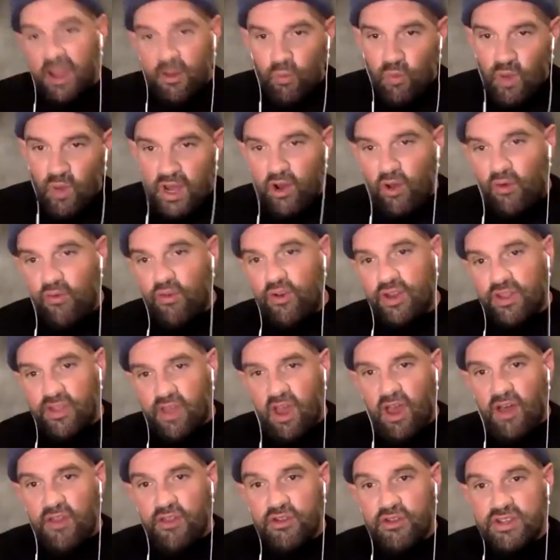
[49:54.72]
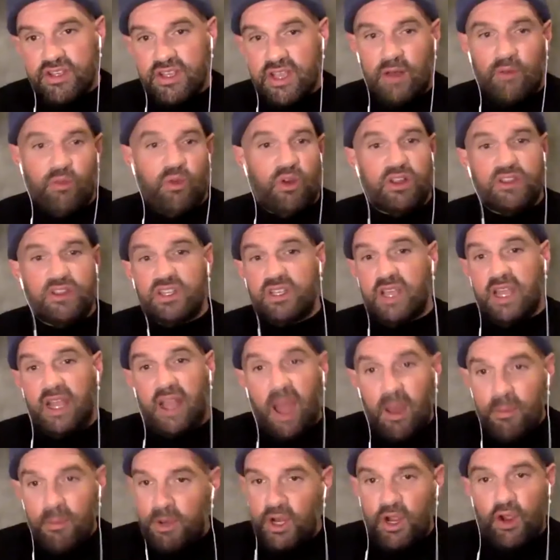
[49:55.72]
I went over to the other side where it's
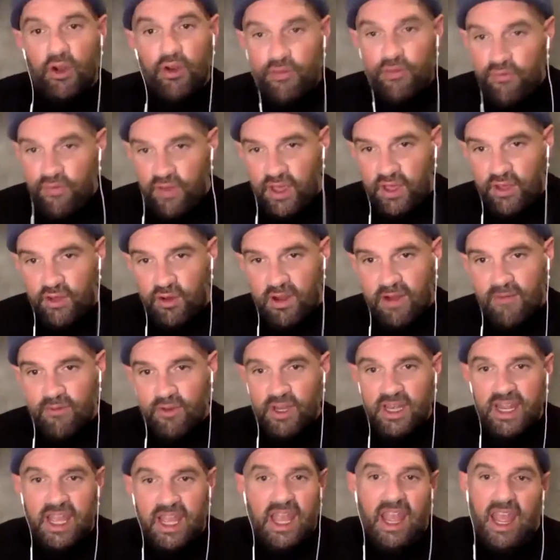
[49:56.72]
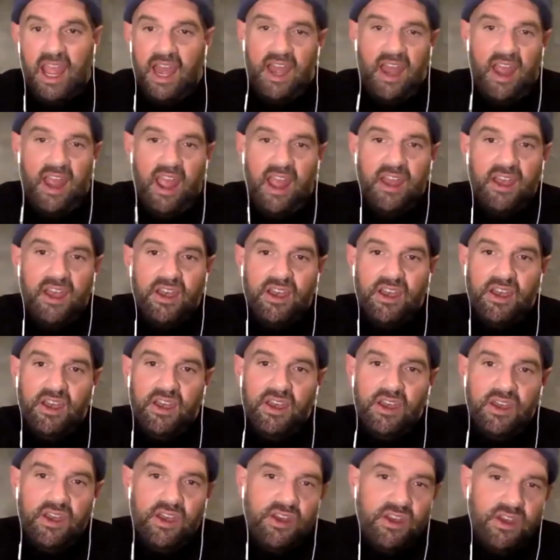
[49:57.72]
like I'm going to go to failure every day. And and yeah
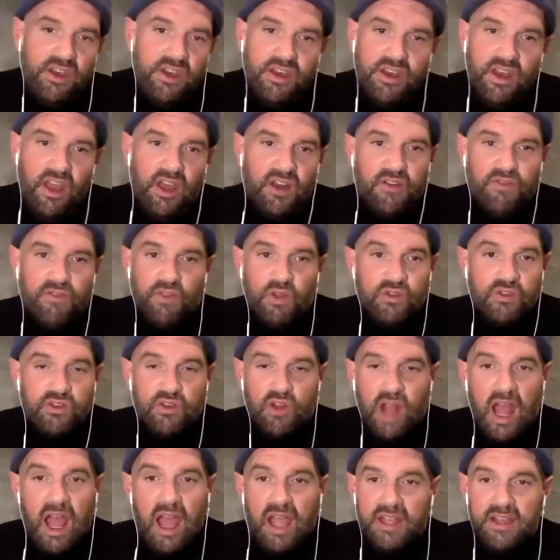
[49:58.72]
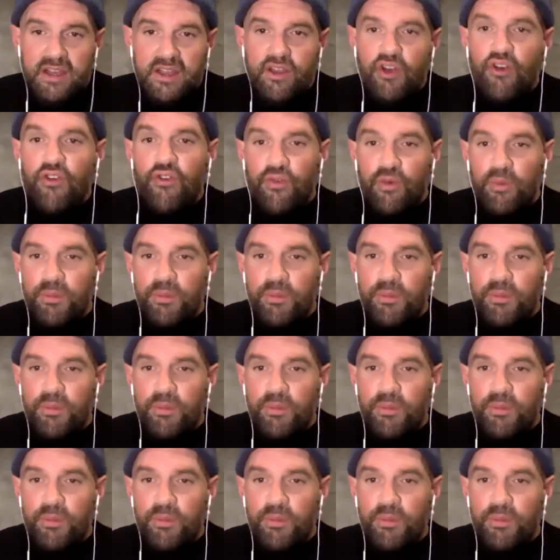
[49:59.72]
none of those are ideal